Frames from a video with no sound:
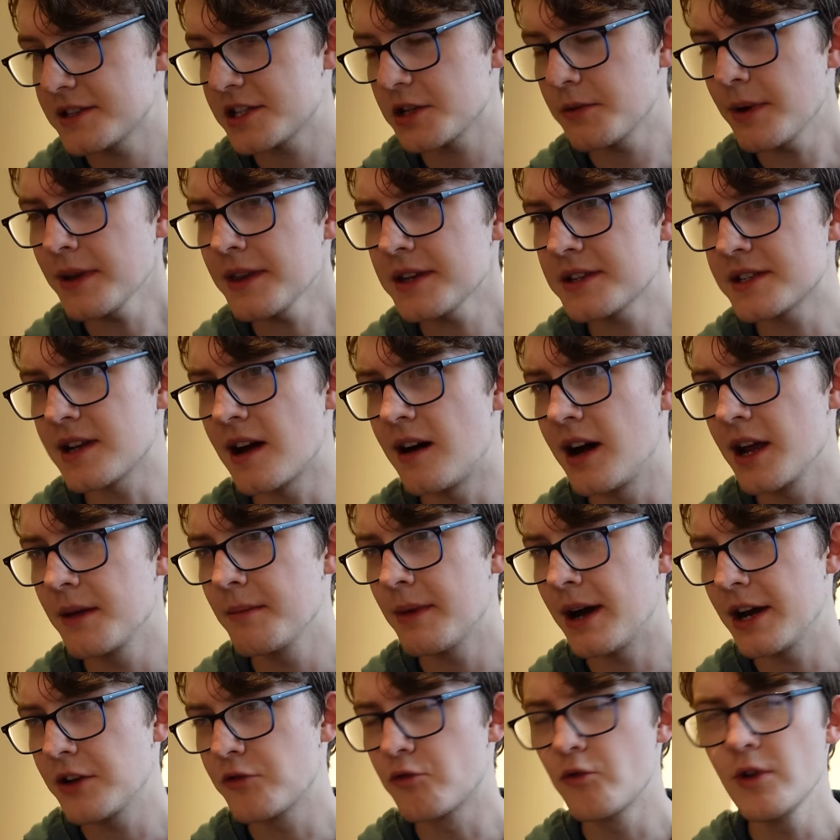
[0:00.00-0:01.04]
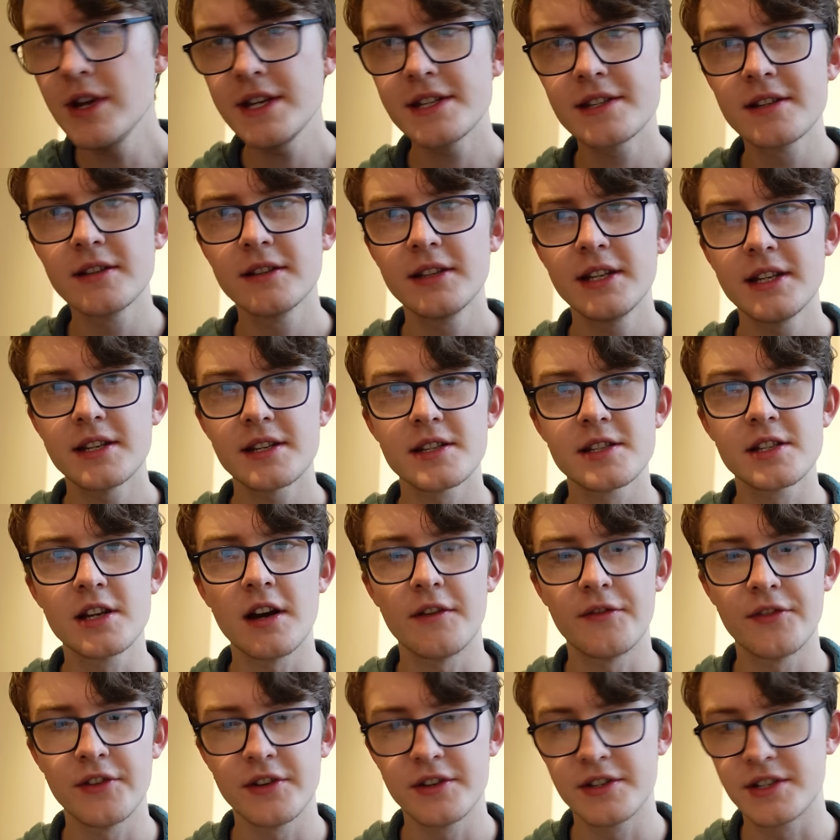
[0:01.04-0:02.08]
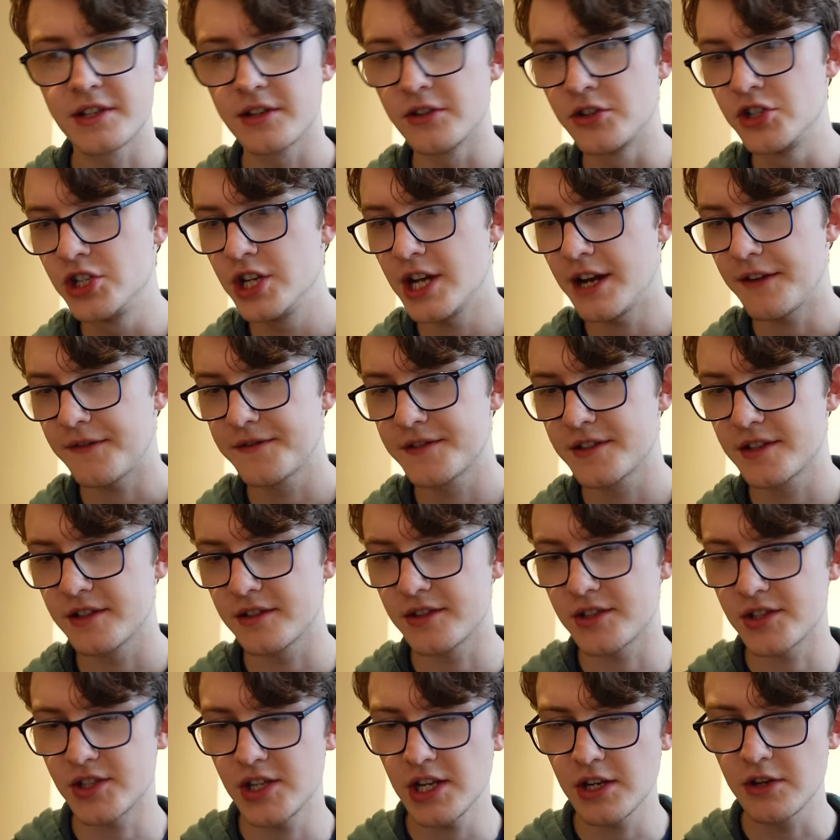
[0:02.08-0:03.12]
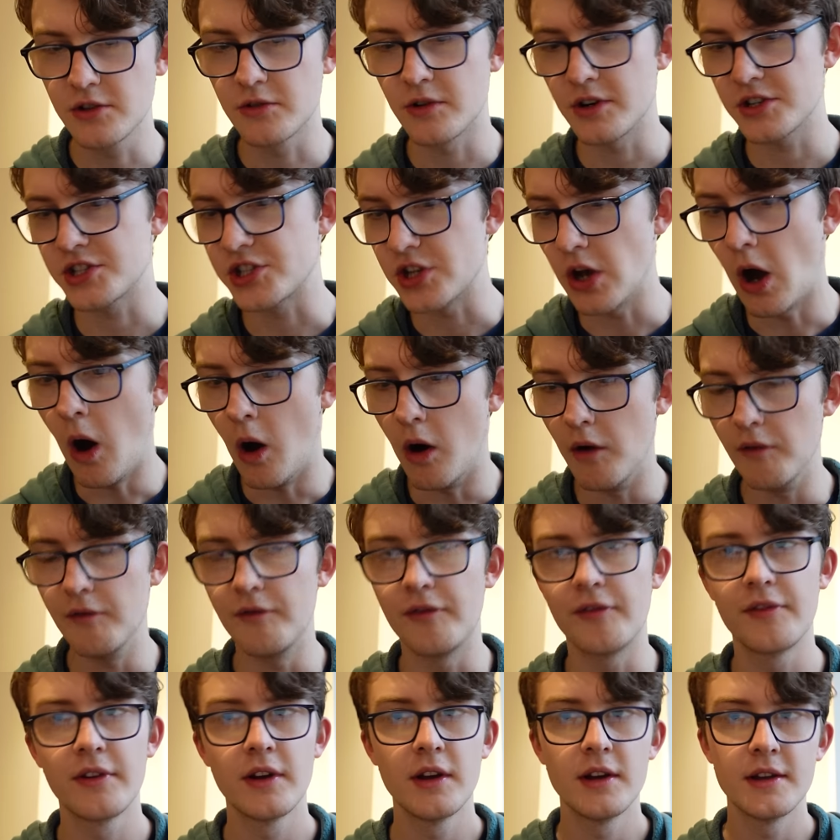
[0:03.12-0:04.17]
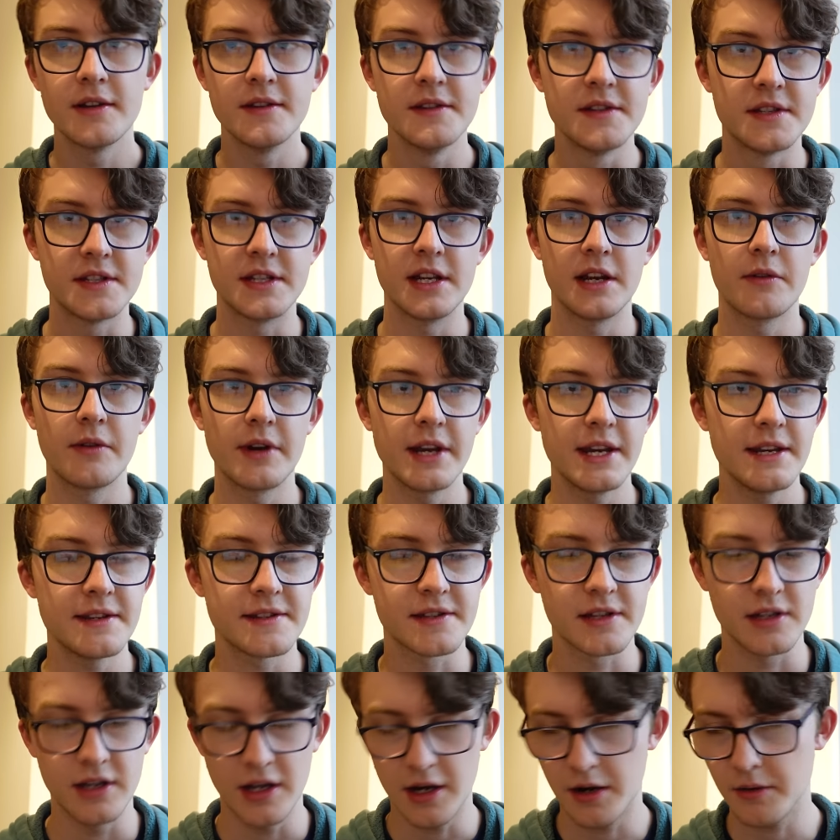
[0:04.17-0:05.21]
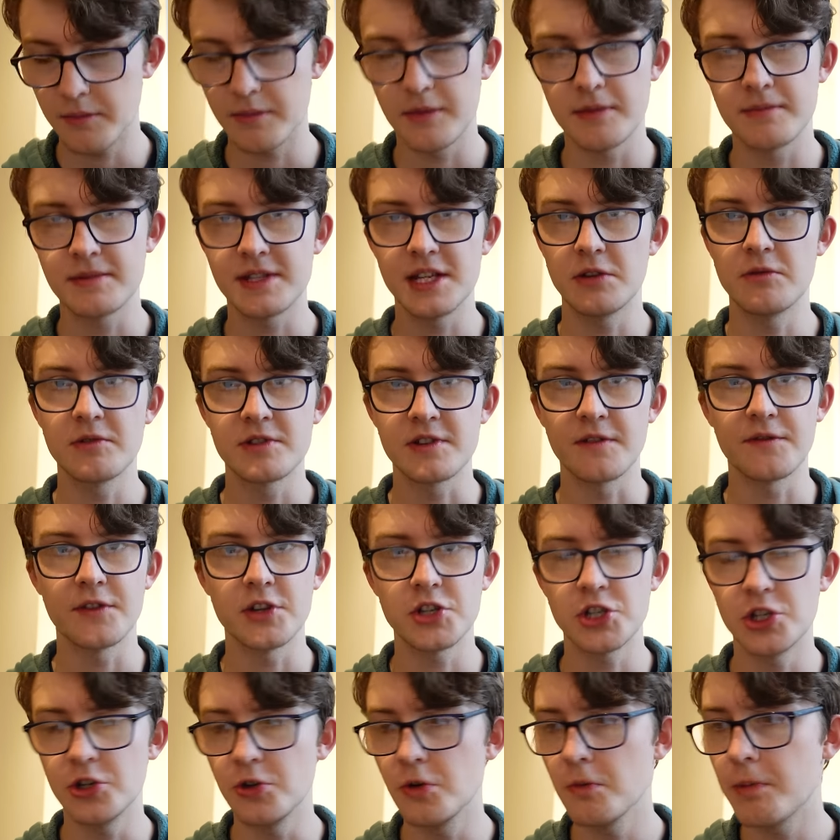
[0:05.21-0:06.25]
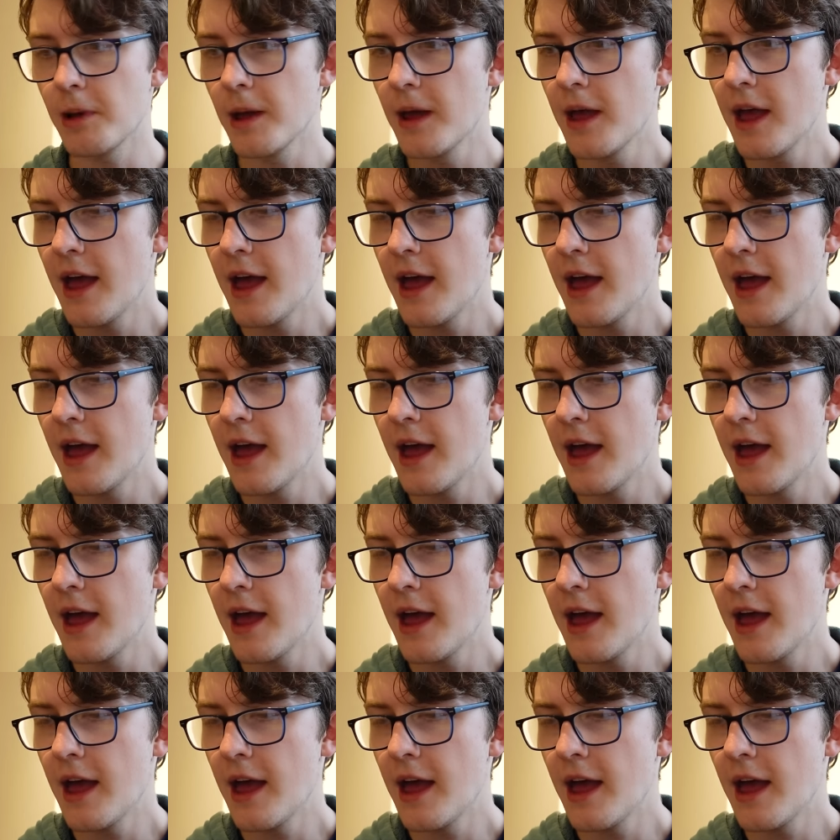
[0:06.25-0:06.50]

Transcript: And so at the time, I'd recently discovered Jeff's Secrets Of series, you know, the Secrets of the Tube.